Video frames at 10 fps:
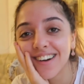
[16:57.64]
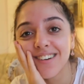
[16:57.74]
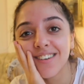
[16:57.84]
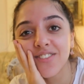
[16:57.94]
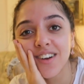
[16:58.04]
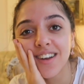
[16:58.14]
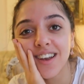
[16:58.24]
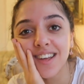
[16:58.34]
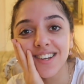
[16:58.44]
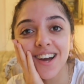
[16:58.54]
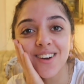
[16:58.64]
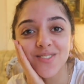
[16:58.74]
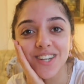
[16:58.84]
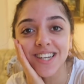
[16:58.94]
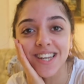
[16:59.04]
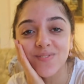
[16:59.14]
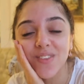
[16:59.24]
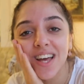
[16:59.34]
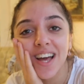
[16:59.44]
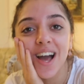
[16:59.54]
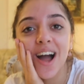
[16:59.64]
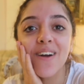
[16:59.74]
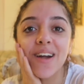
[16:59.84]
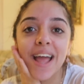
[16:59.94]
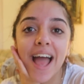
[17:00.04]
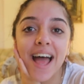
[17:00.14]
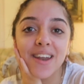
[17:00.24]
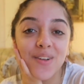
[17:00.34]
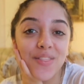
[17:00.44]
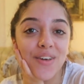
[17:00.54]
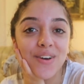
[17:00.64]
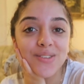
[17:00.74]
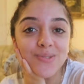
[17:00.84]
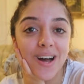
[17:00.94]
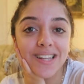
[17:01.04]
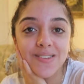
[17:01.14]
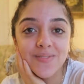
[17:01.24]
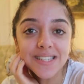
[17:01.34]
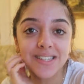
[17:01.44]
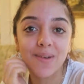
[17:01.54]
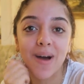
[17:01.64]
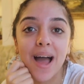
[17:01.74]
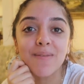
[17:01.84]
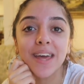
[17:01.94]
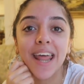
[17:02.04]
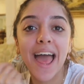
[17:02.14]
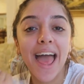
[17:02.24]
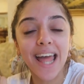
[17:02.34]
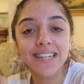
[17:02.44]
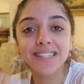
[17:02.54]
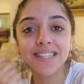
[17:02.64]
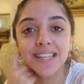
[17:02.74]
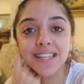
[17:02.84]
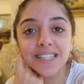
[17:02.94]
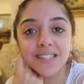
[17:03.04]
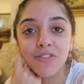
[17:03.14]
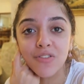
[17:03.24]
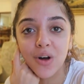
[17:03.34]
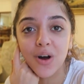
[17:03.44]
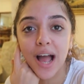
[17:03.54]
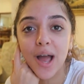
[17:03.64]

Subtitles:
Oh, finally. No, I'm joking. Alright, and on those words of wisdom, I'm gonna end this vlog.